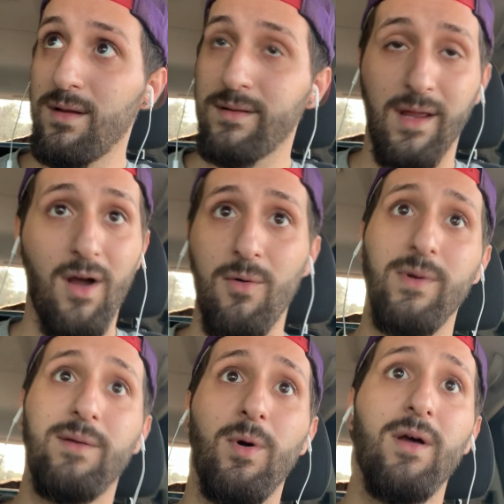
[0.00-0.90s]
I
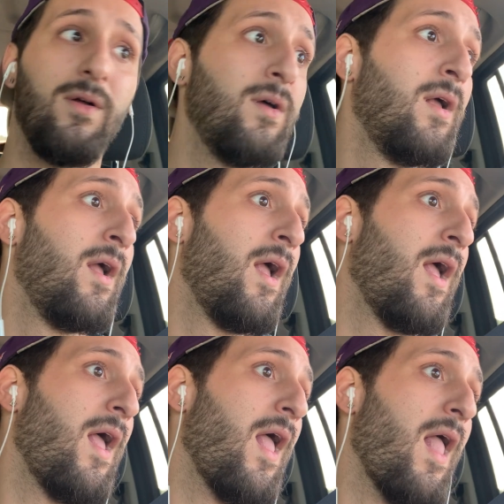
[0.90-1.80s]
always will.
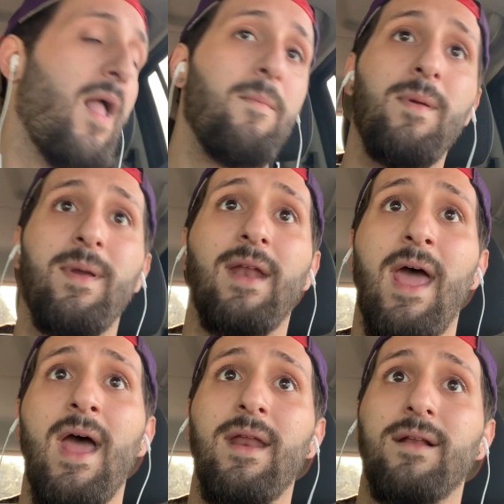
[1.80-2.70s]
Me being an
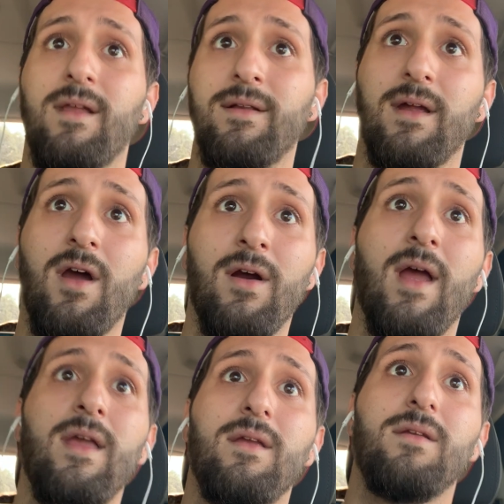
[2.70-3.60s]
addict, I was like, all
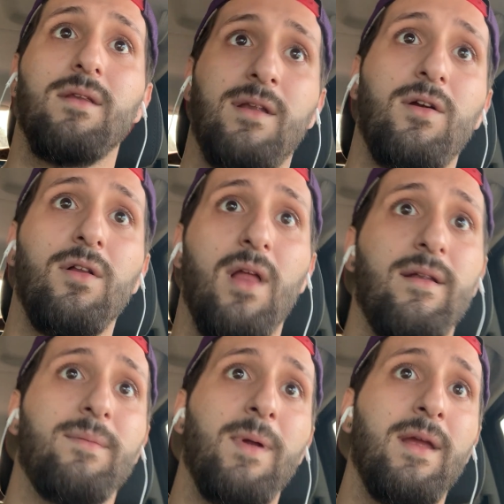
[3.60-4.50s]
right, this girl
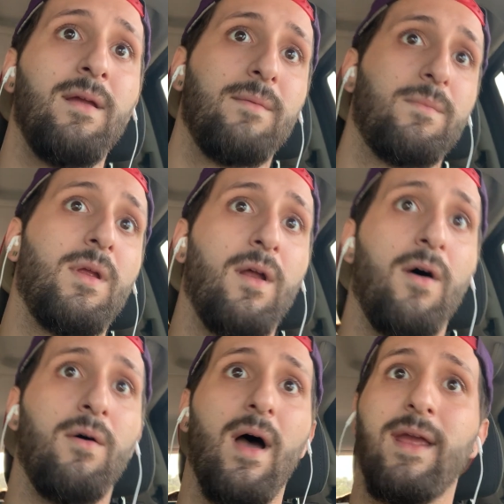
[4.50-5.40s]
loves me. You
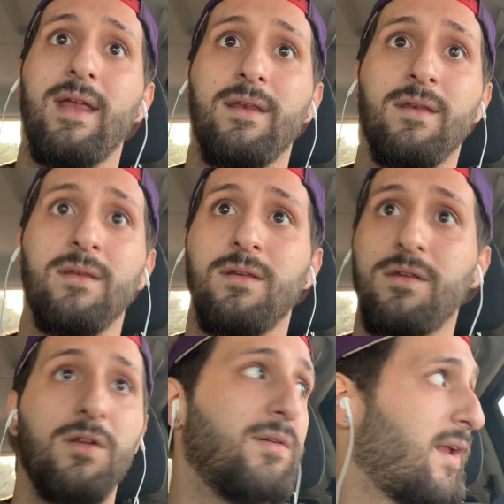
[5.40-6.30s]
know, I can
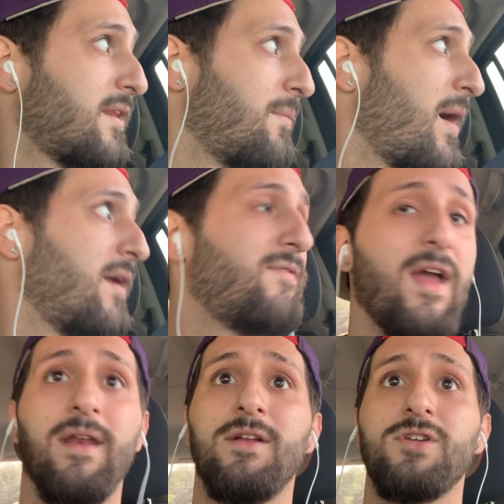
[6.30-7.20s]
use that to my
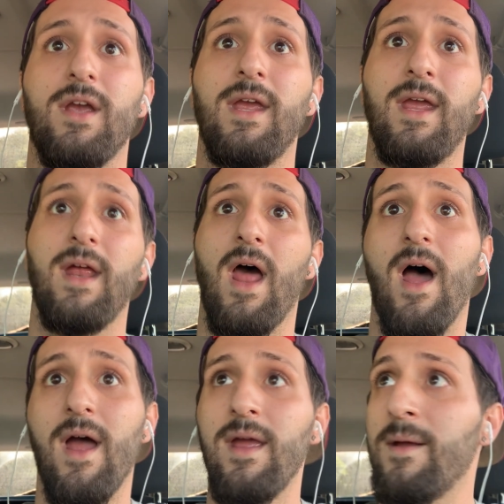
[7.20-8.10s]
advantage. I can get
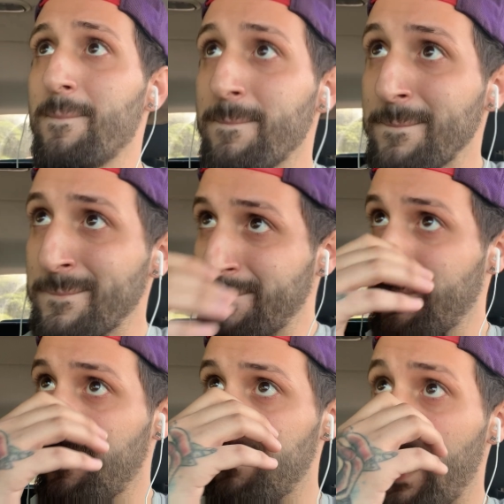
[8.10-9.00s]
high,
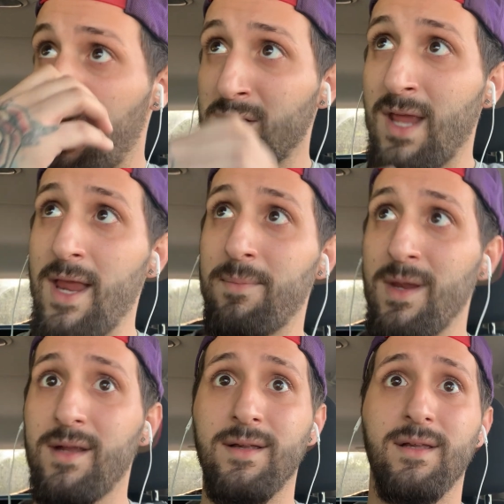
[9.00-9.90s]
make her take me,
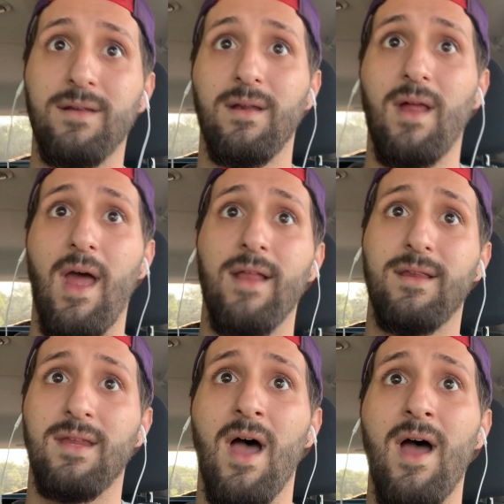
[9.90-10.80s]
because at the
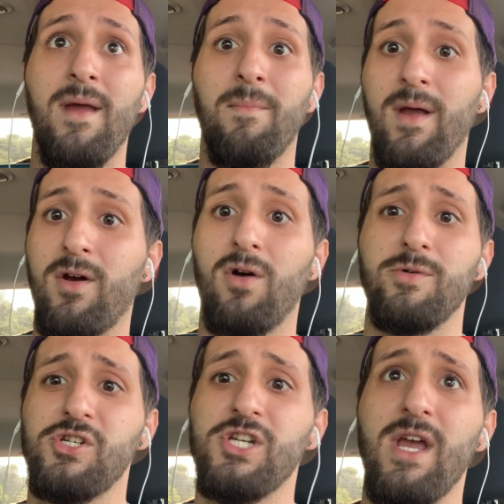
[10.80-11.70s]
time, my car
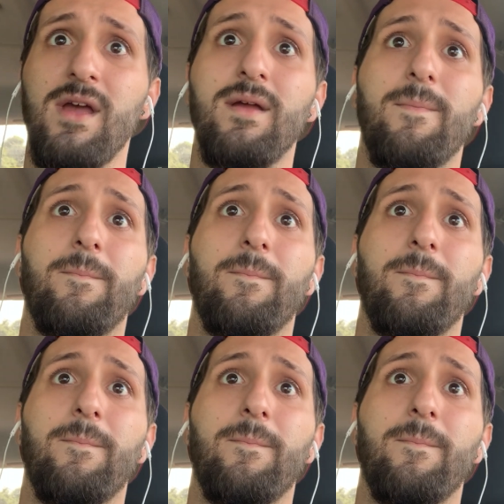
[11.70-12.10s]
was shit.